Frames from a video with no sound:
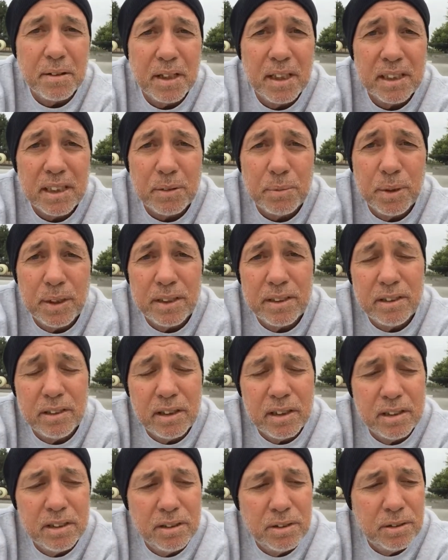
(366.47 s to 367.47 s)
because I went
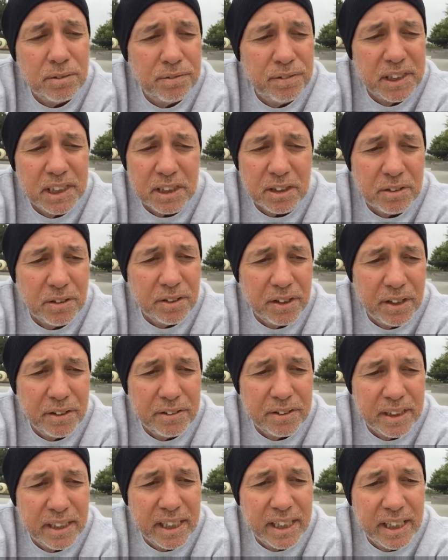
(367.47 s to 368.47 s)
to do a physical the
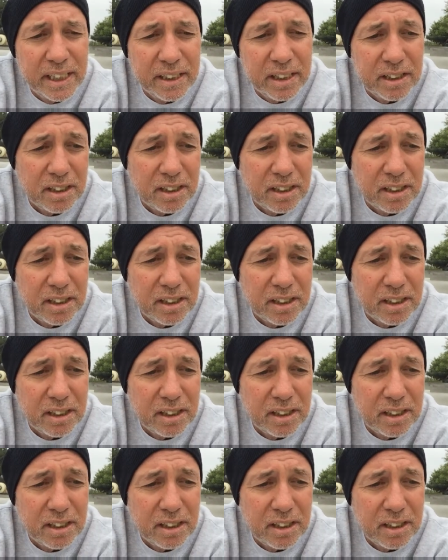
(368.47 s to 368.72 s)
other day and